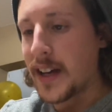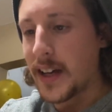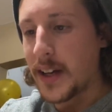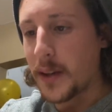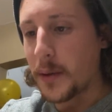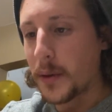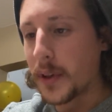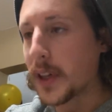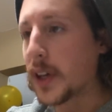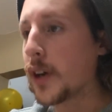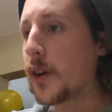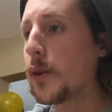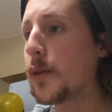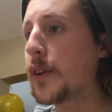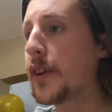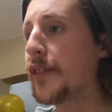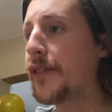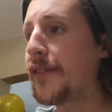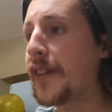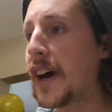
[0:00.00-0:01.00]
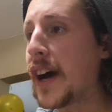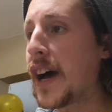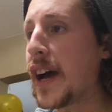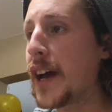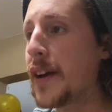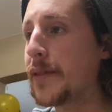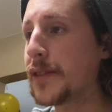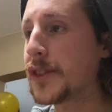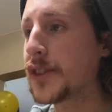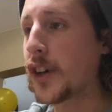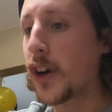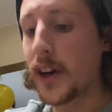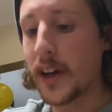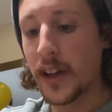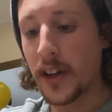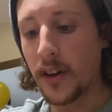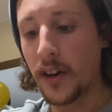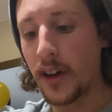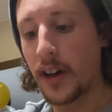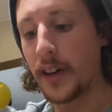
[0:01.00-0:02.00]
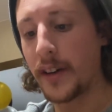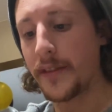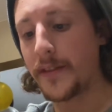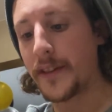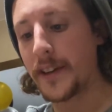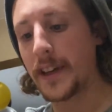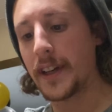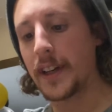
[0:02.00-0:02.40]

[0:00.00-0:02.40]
We're going with a five starting off.